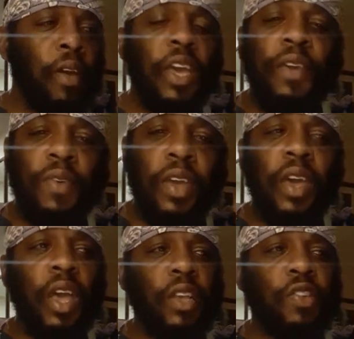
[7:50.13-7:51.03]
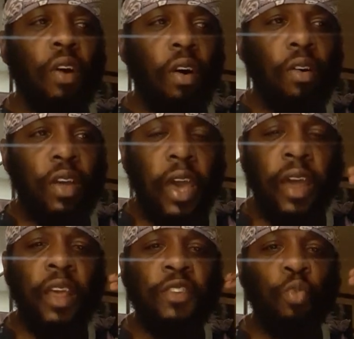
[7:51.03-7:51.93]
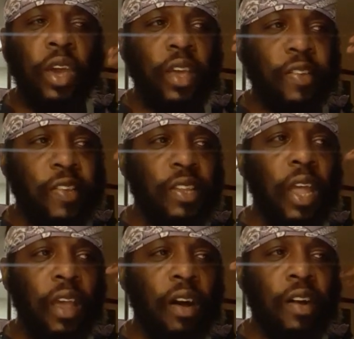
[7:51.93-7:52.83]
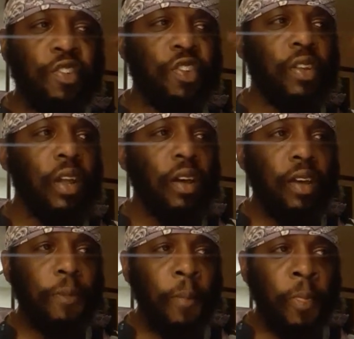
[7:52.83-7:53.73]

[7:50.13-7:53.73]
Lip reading: Even King Saul and his wicked state understood